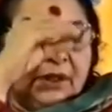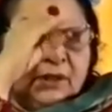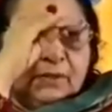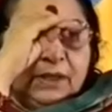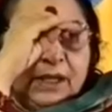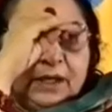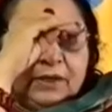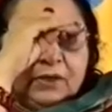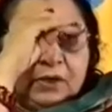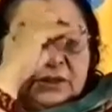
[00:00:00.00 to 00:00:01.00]
Even
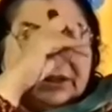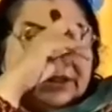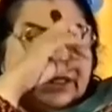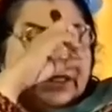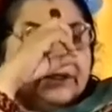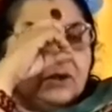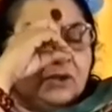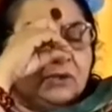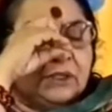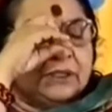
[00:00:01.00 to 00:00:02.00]
that consciousness,
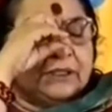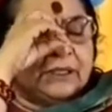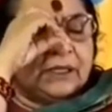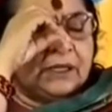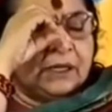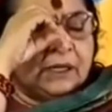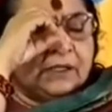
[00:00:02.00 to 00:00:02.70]
or you can say